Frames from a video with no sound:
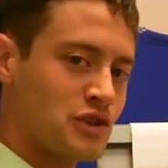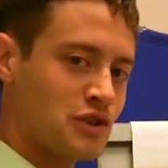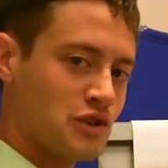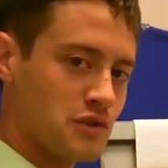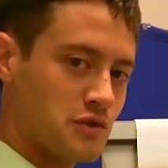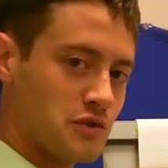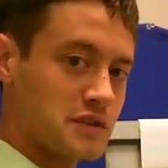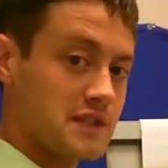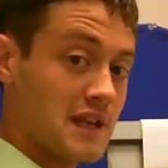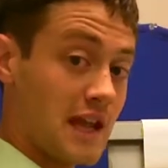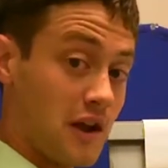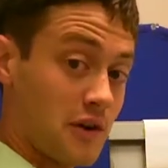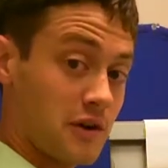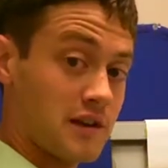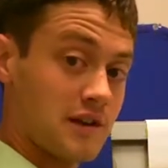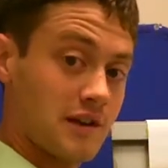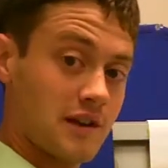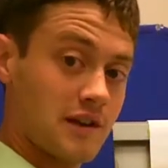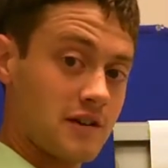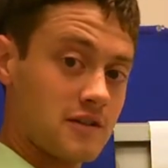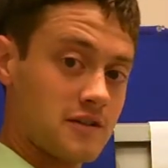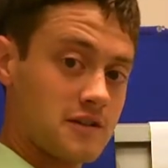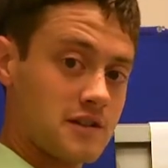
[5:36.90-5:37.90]
to use
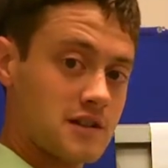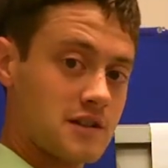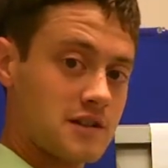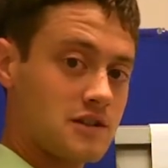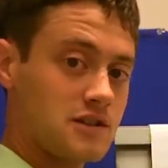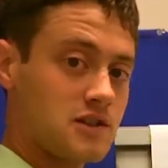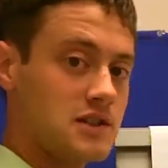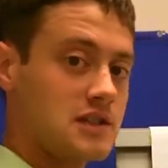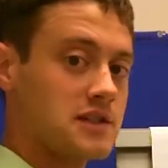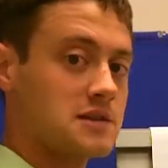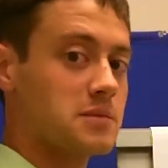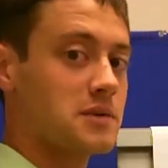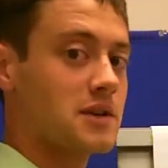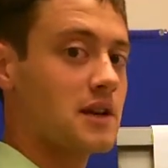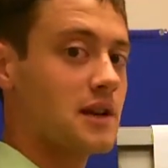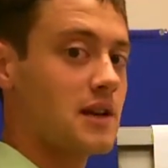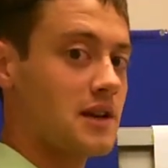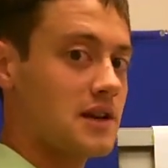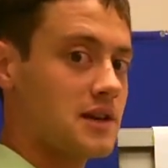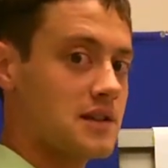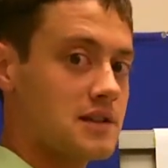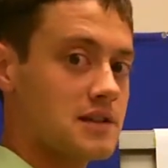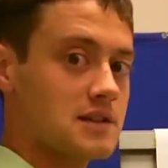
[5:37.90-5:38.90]
calculators, just
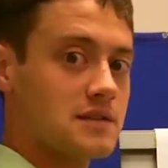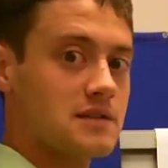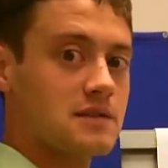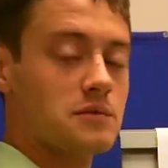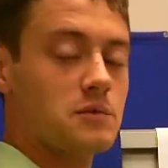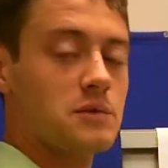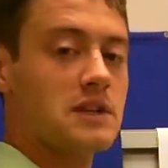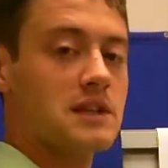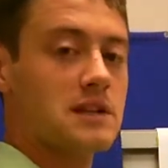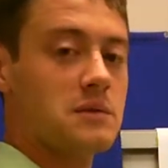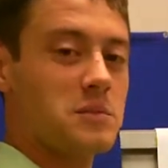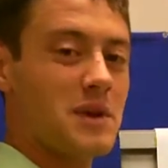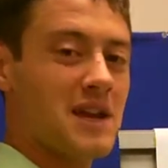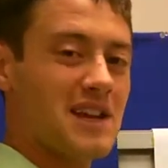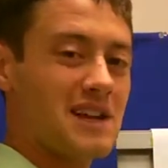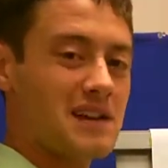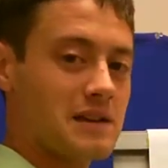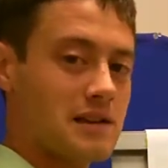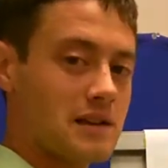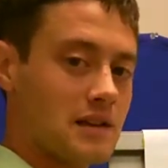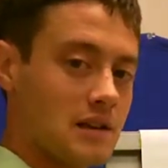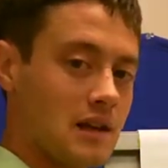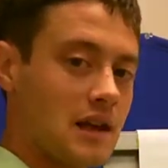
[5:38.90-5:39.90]
because we can
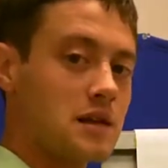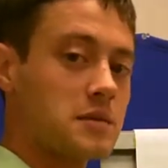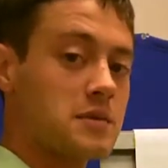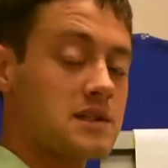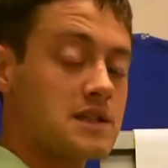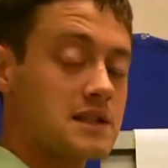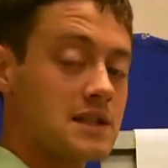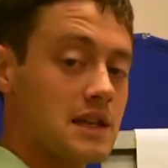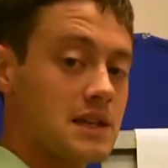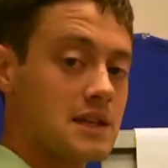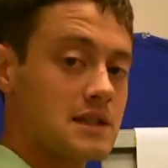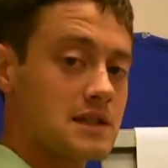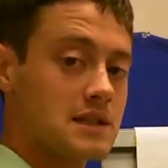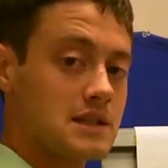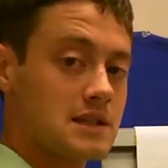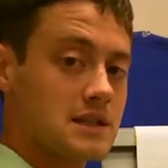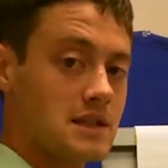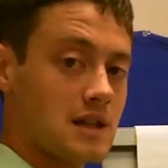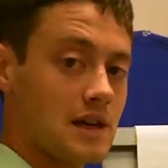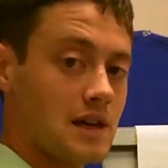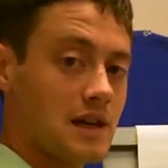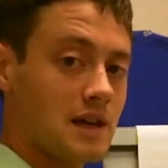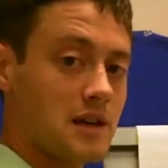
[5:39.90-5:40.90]
make a lot of
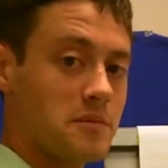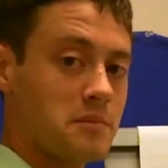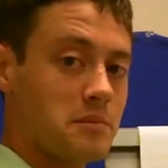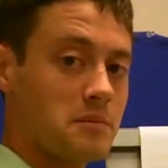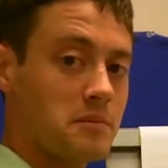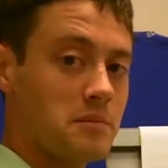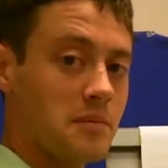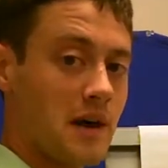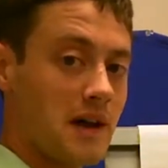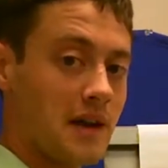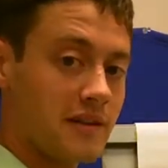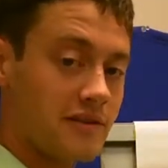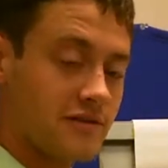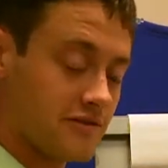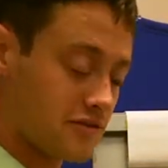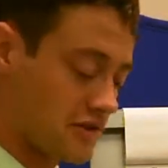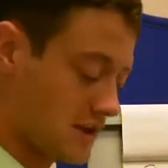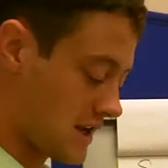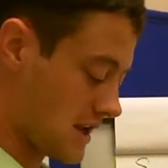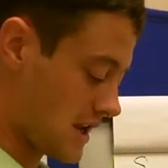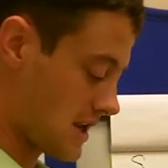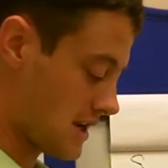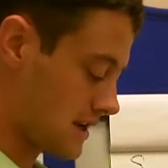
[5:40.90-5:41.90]
mistakes by
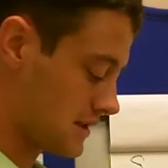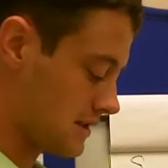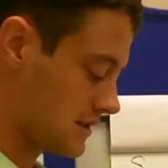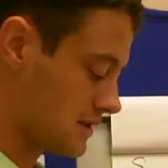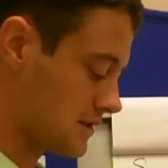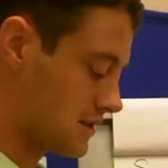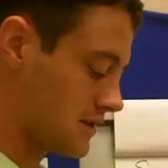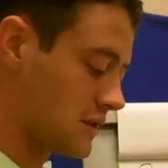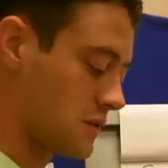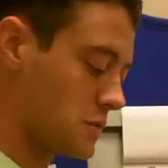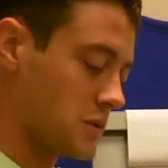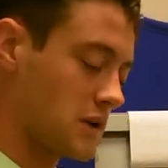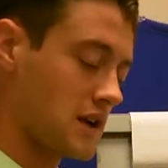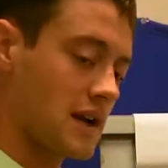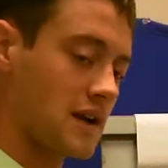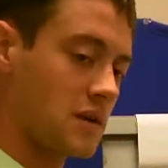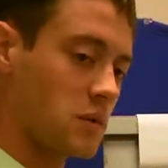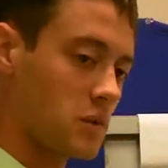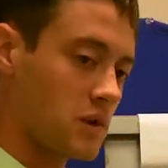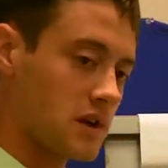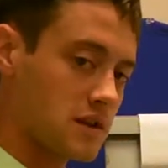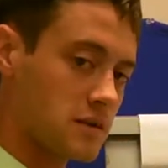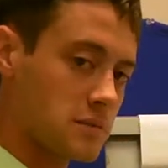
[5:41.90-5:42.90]
freehand, and we
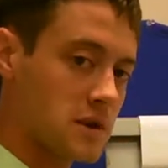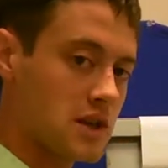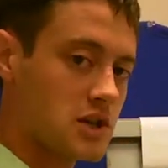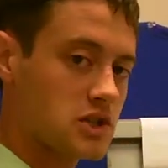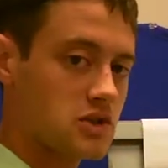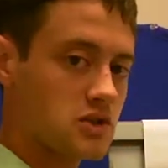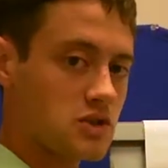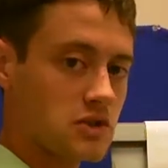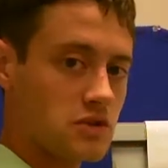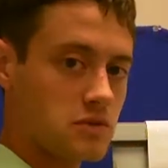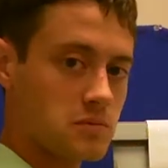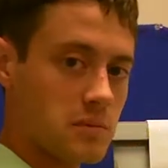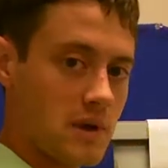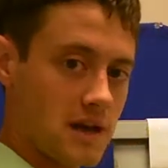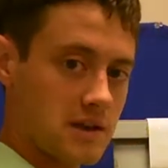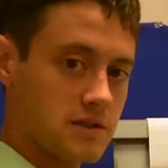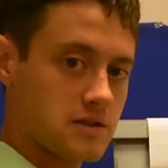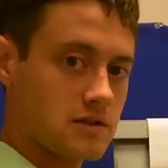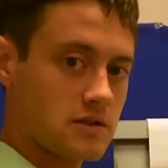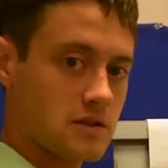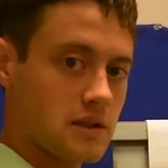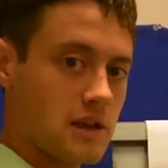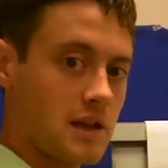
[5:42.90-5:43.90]
kind of wanted to make sure you
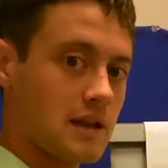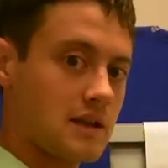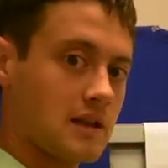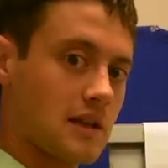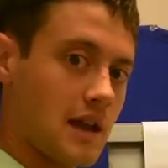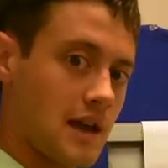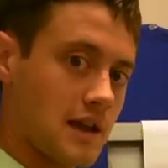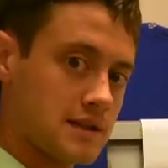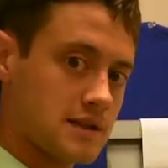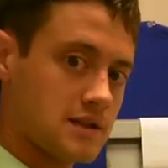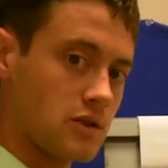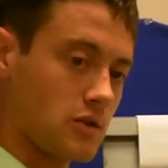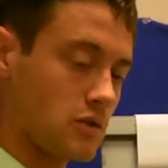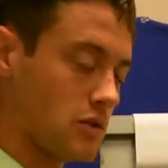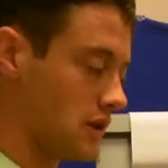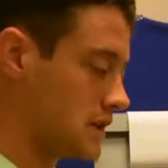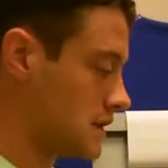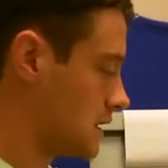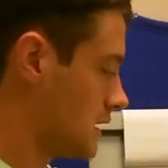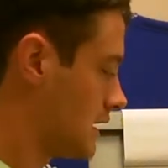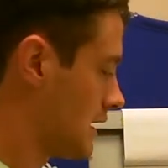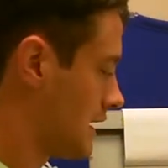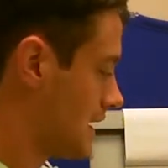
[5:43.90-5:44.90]
mastered that last
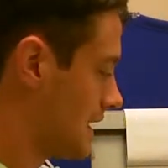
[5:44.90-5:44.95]
unit.